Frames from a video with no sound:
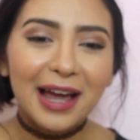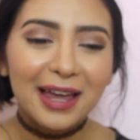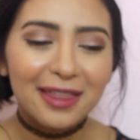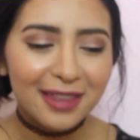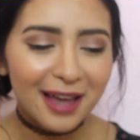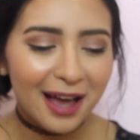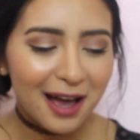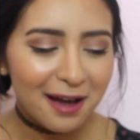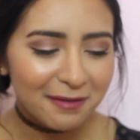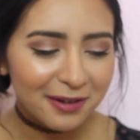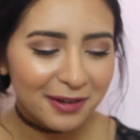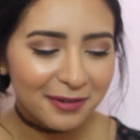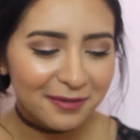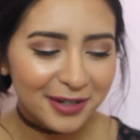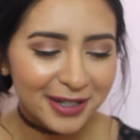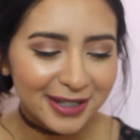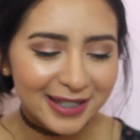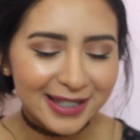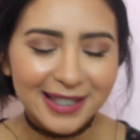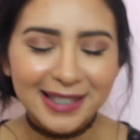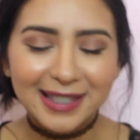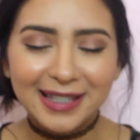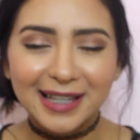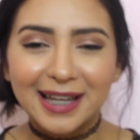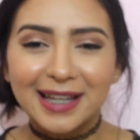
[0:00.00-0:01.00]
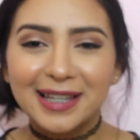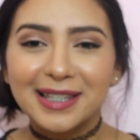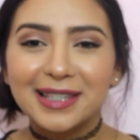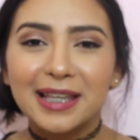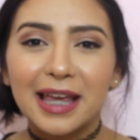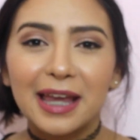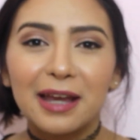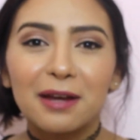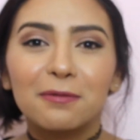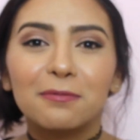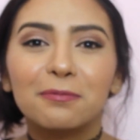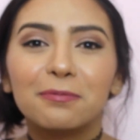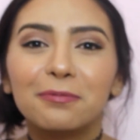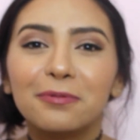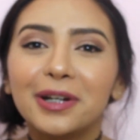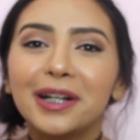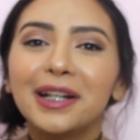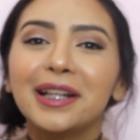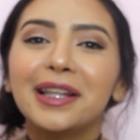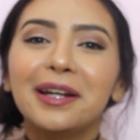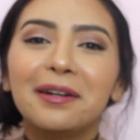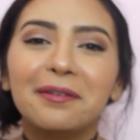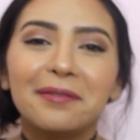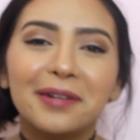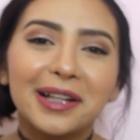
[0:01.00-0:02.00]
I thought we would discuss a
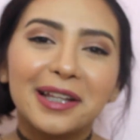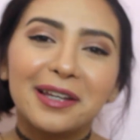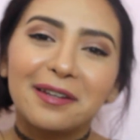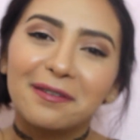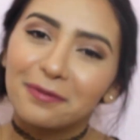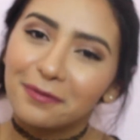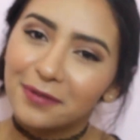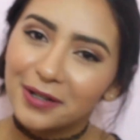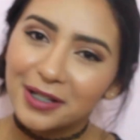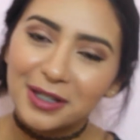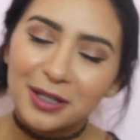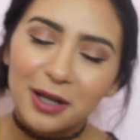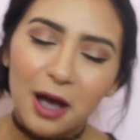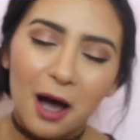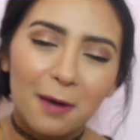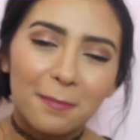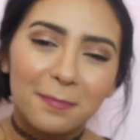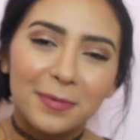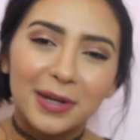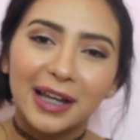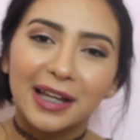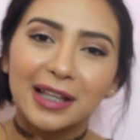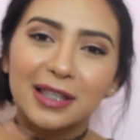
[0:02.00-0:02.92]
really fun topic.